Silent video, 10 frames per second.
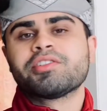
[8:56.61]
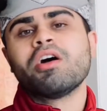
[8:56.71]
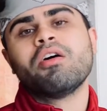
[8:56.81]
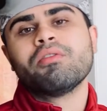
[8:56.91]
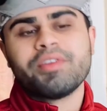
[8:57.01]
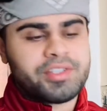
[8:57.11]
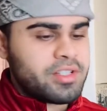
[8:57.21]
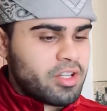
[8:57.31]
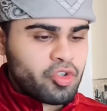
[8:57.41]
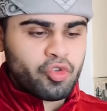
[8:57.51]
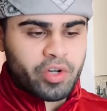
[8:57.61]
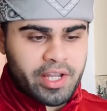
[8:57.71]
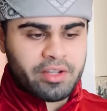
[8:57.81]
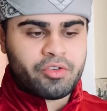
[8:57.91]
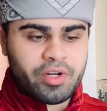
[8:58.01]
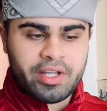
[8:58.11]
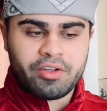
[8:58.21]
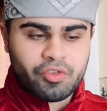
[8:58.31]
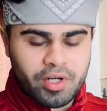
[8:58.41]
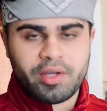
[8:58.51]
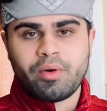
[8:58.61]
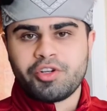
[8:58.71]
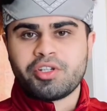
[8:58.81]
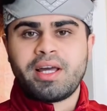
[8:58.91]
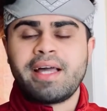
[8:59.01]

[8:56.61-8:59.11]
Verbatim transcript: So this is a great, great, great question.